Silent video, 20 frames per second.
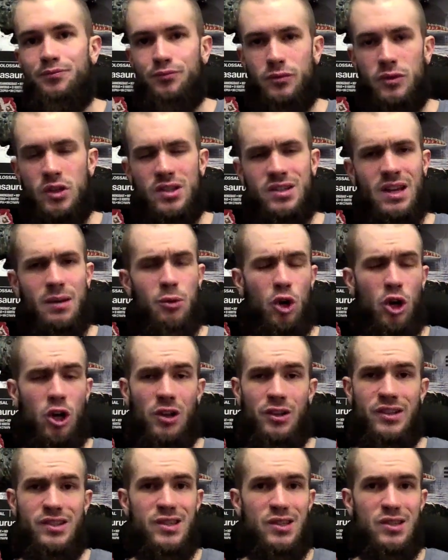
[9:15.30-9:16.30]
summer holiday
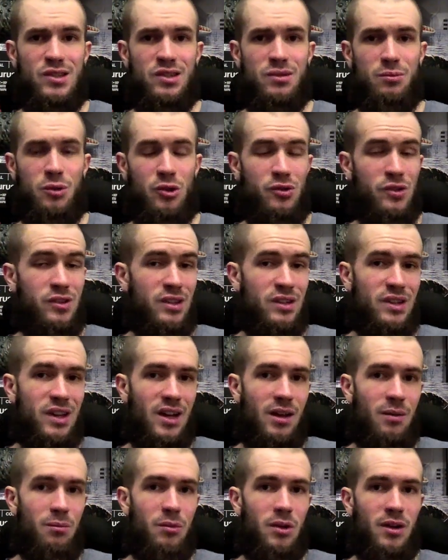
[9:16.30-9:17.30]
season is most of the
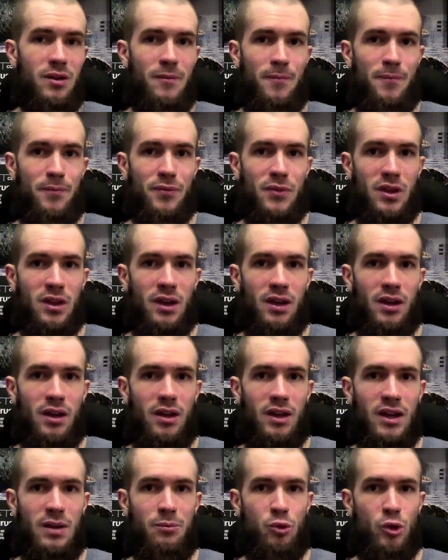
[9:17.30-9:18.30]
time
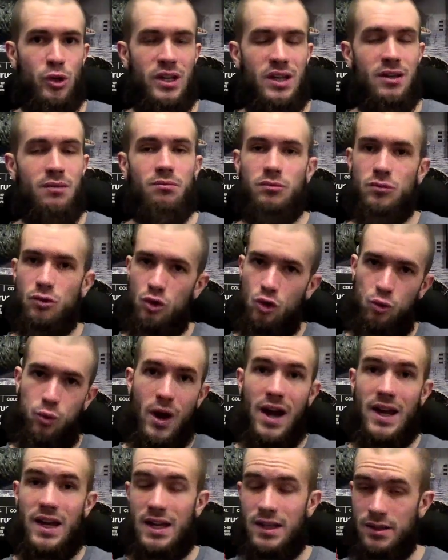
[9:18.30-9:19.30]
a pretty
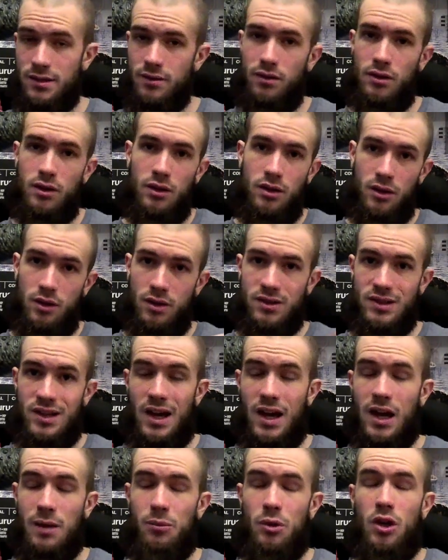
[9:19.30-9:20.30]
quiet
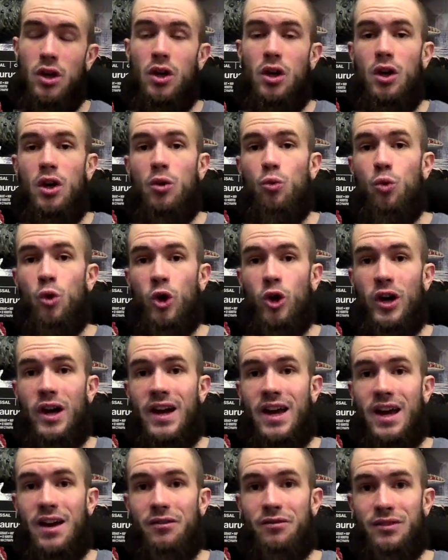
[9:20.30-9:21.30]
time where I
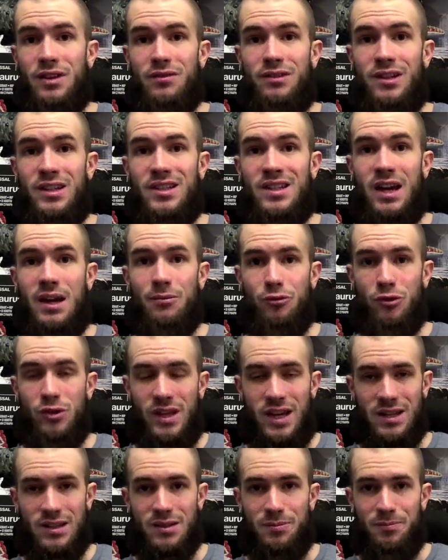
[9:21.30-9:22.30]
have definitely time for
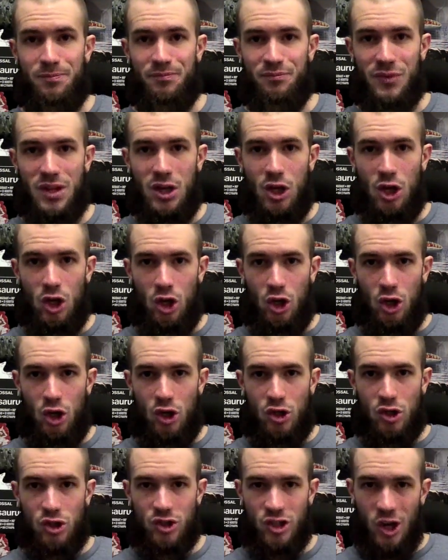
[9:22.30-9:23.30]
that.
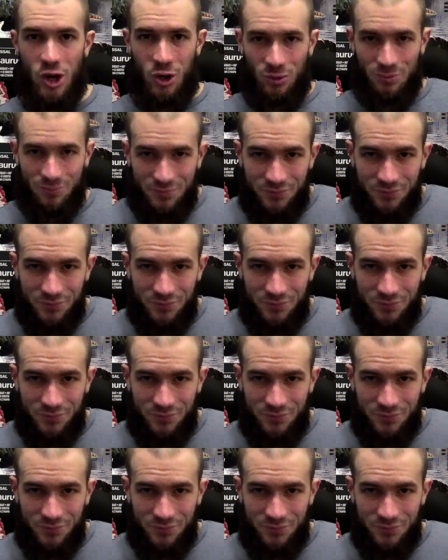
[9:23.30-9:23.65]
So